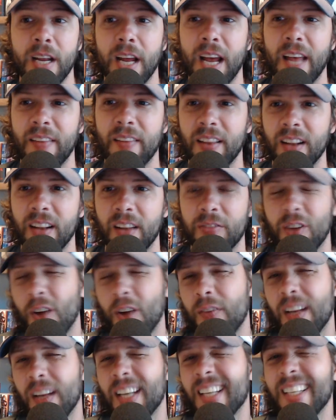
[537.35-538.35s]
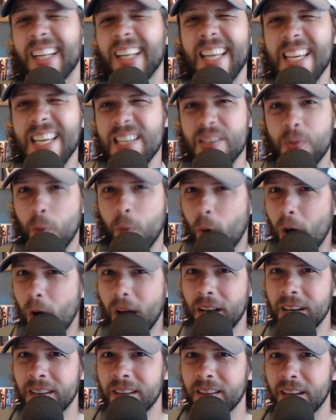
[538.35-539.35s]
and they left off at least
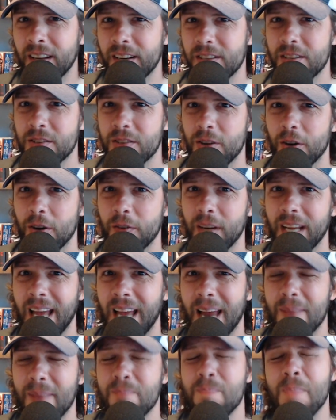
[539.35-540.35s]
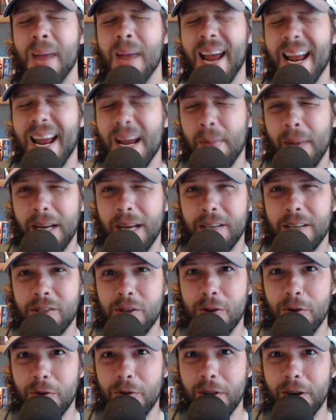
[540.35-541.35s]
one that is deserving and maybe
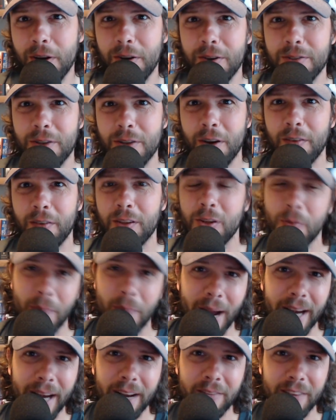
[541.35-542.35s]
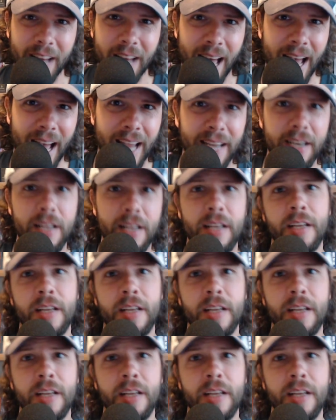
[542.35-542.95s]
two that are deserving. You might have nine